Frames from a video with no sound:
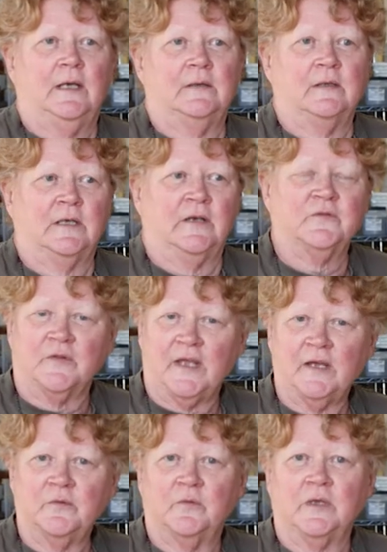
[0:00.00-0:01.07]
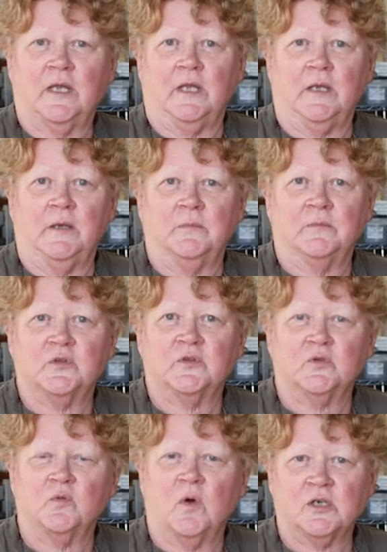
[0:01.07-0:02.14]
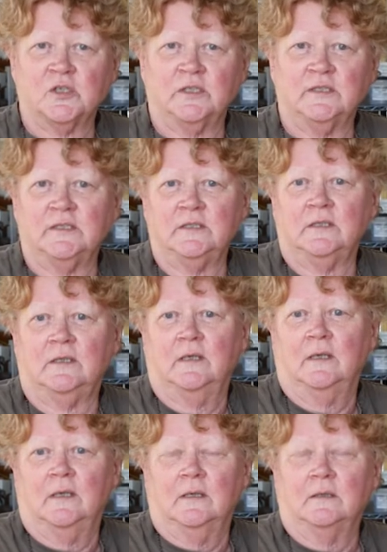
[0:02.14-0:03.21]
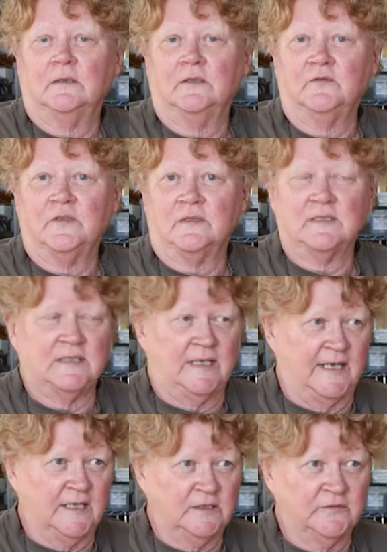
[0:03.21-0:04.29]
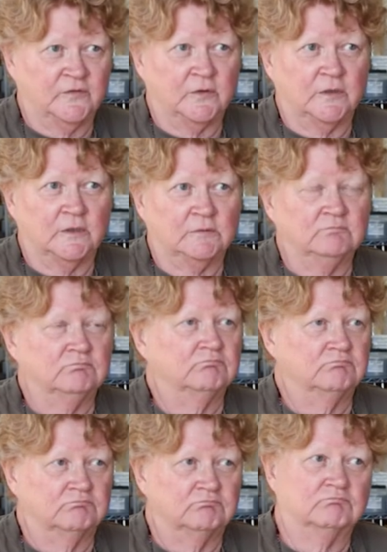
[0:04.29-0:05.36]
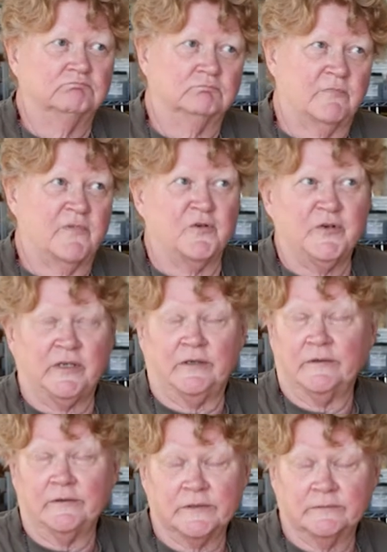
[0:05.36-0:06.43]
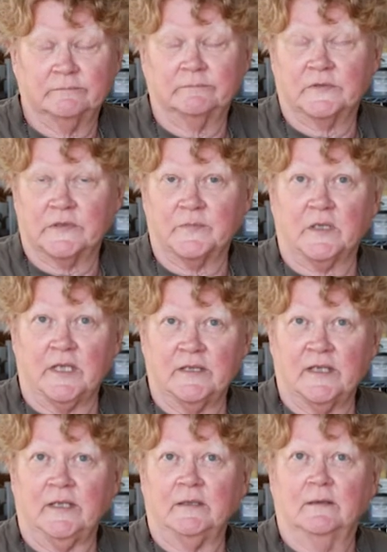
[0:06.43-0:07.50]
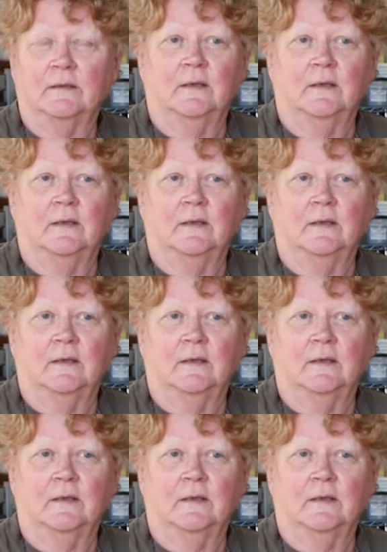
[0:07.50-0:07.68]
And then after that, we came to Washington, lived in Seattle for 30 years, something like that.